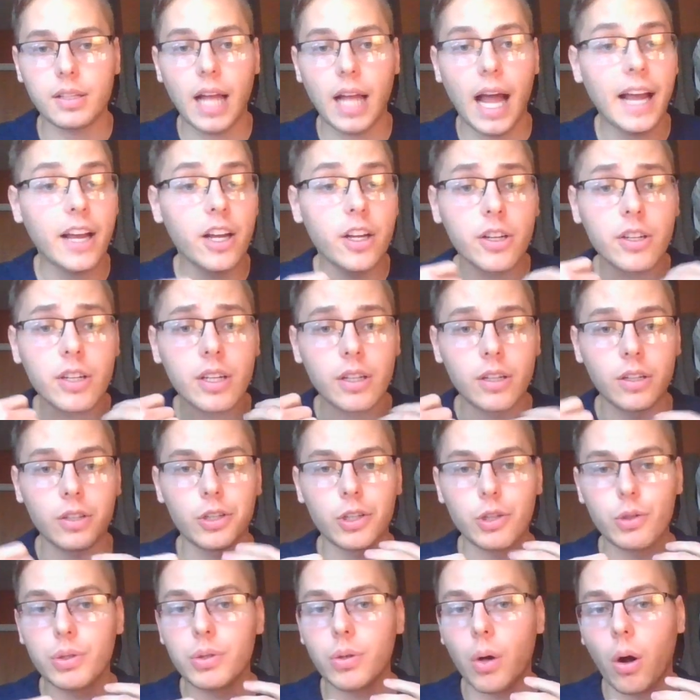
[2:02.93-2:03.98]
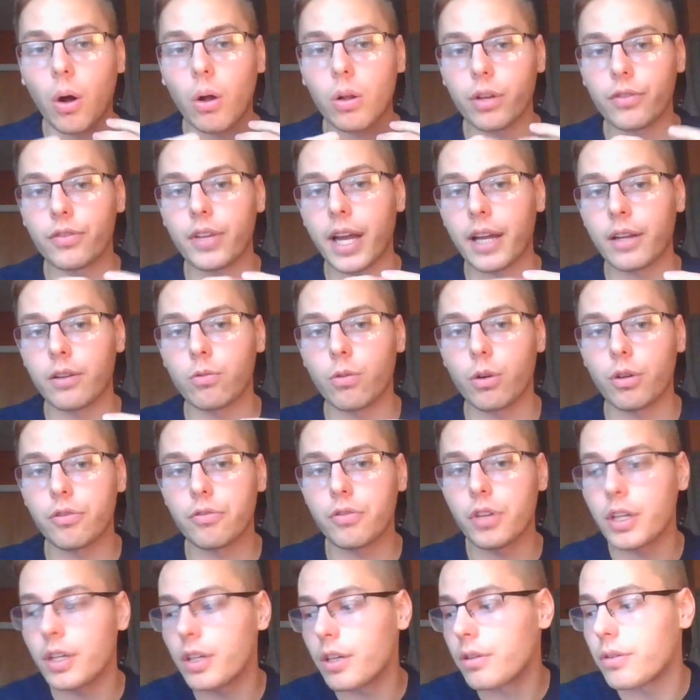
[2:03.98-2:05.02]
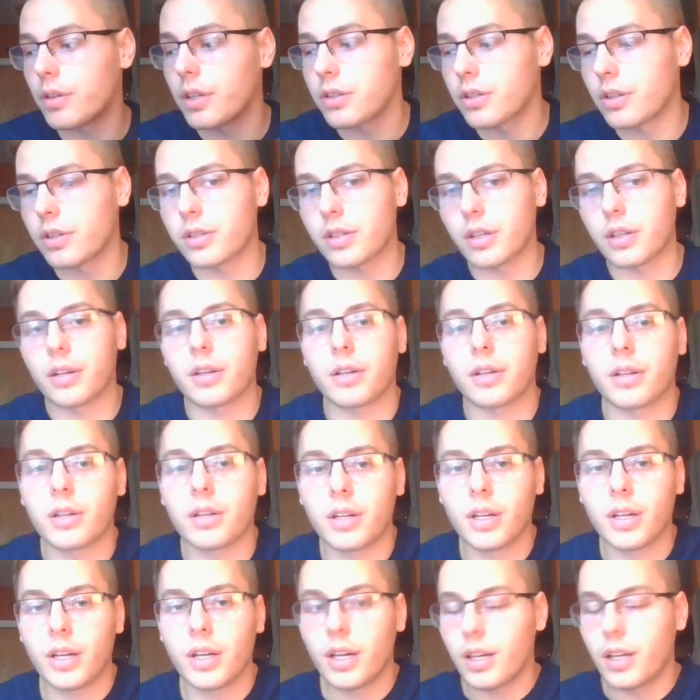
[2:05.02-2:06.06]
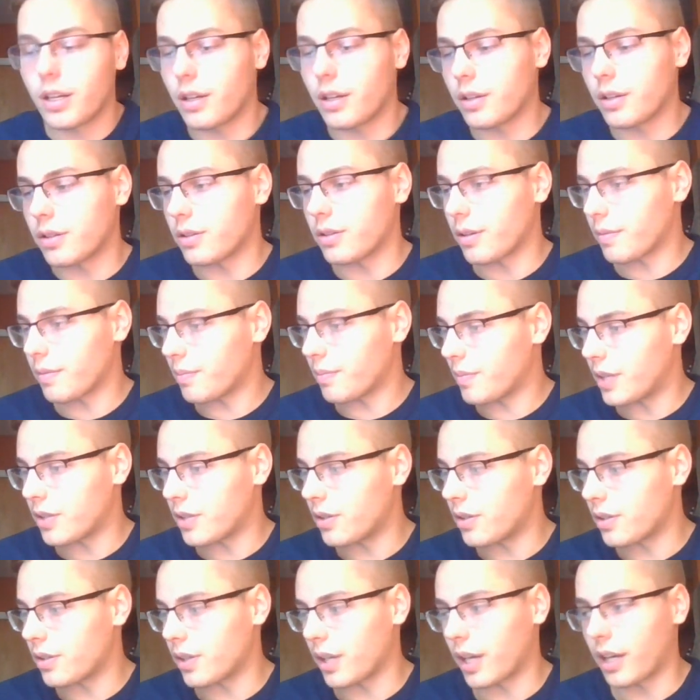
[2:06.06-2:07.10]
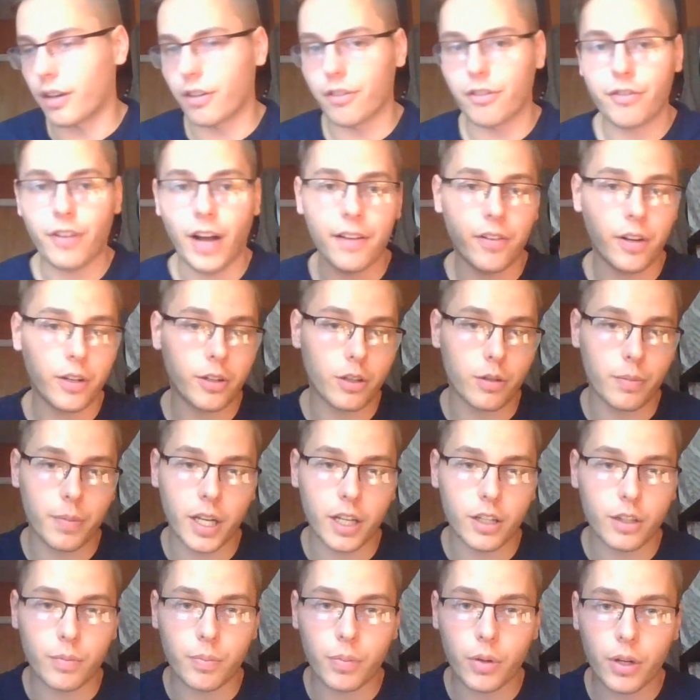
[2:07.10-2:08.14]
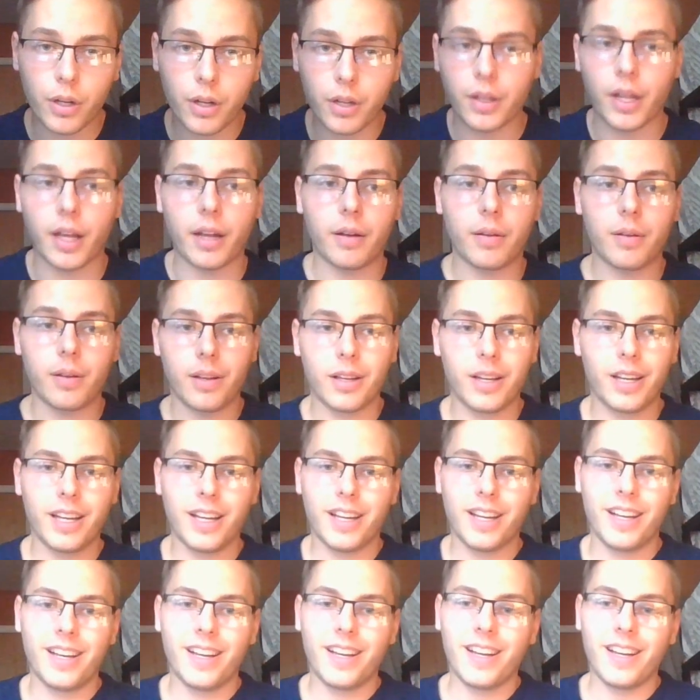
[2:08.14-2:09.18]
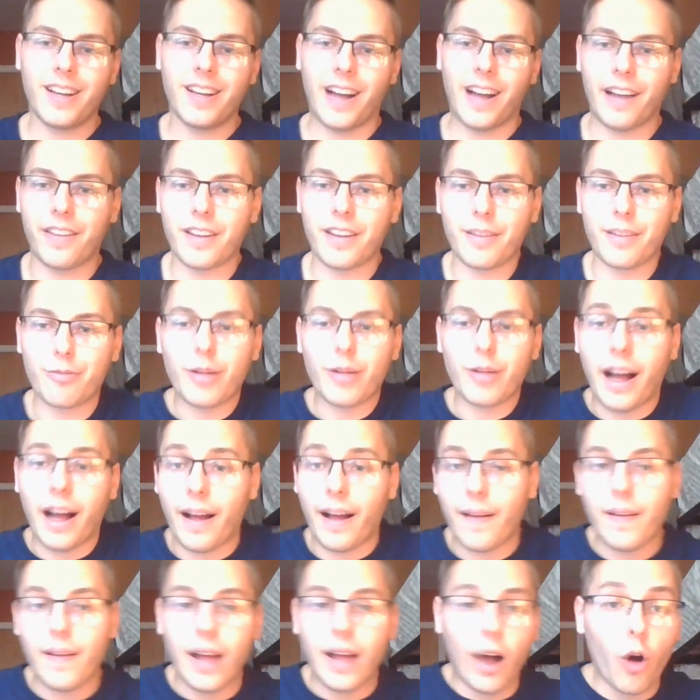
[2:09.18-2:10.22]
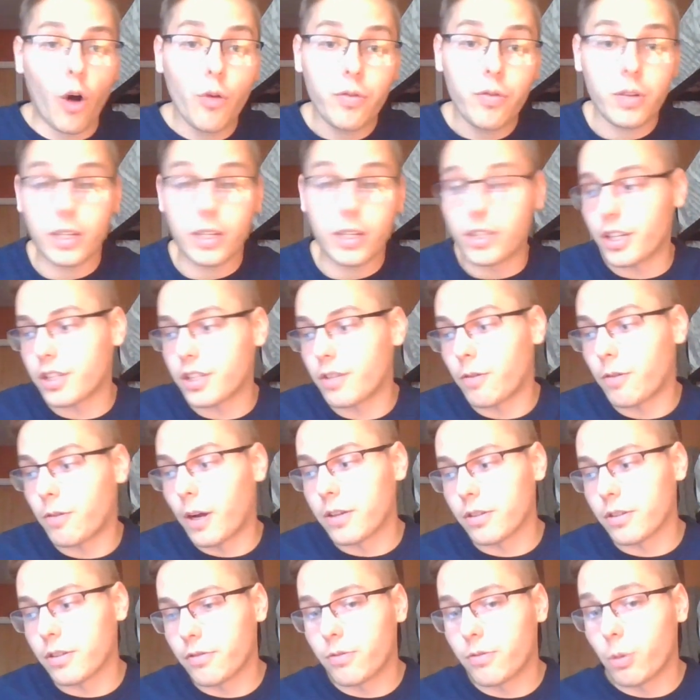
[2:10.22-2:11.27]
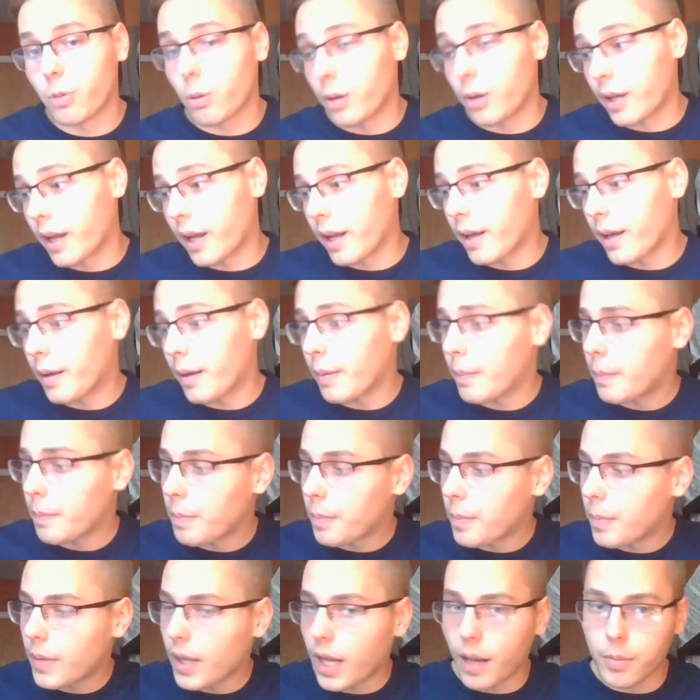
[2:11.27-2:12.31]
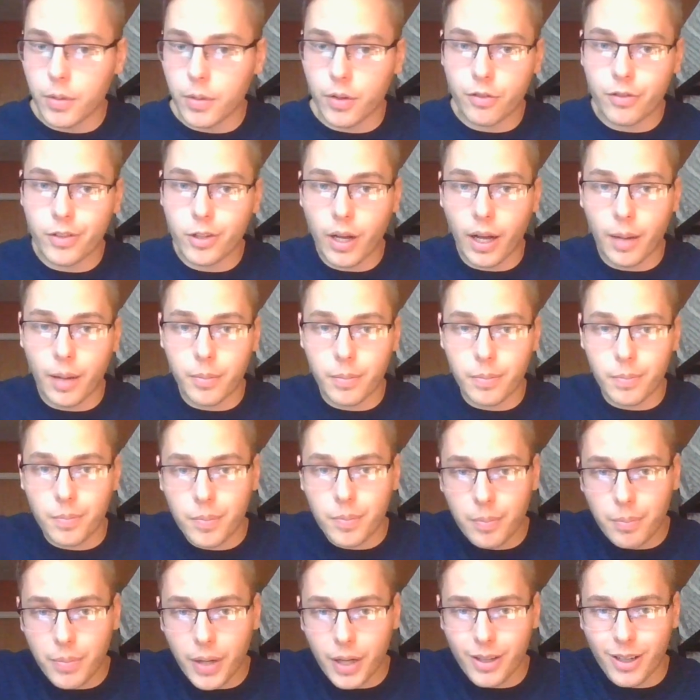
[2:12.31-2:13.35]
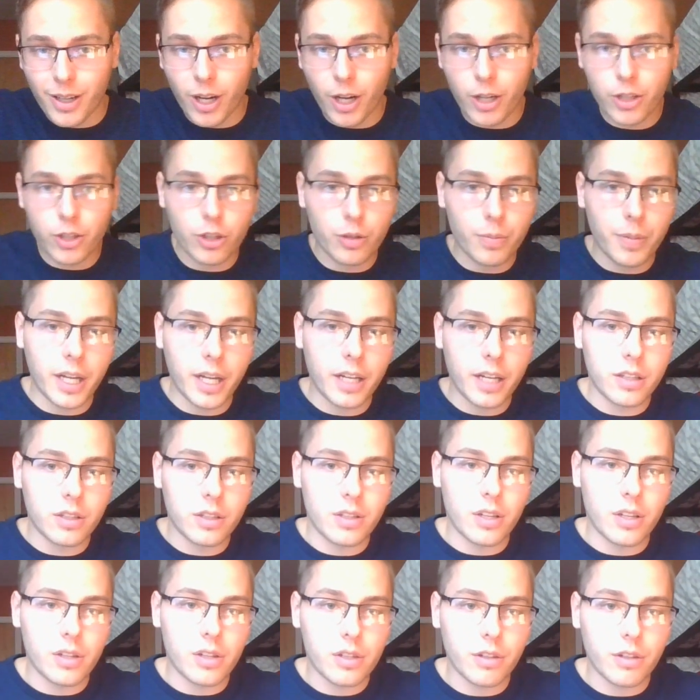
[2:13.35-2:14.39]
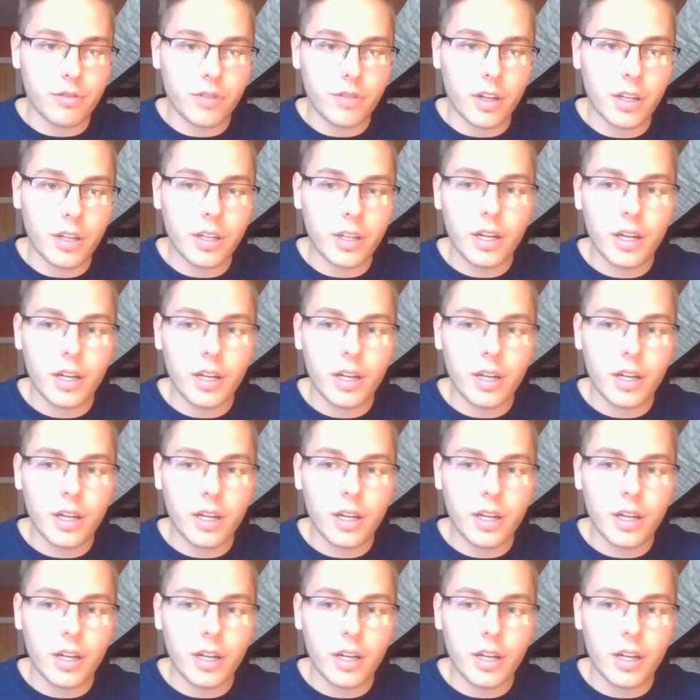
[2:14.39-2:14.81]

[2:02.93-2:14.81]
I couldn't do all of that in one video. This is like a 500-page book that I think hopefully justifies it fully. I'm about 100 pages in so far.